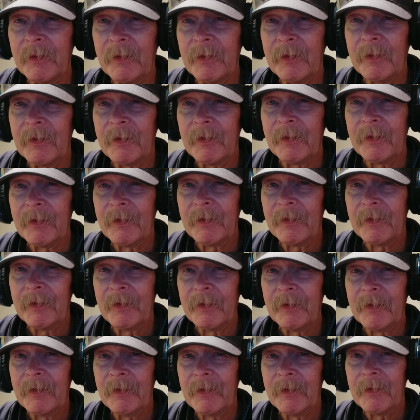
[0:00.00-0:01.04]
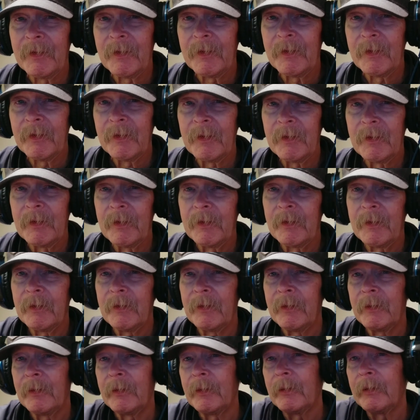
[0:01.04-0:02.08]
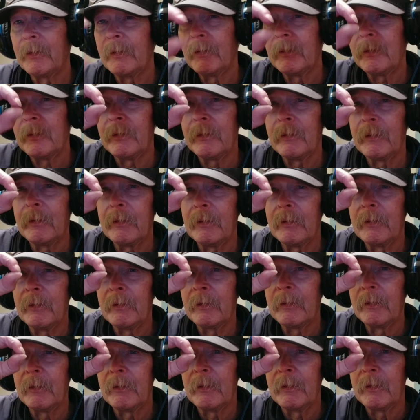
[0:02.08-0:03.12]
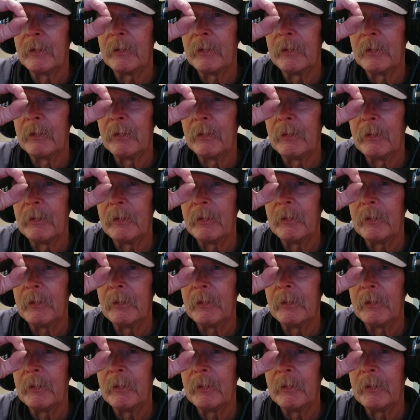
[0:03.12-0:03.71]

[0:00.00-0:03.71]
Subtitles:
(no one is talking)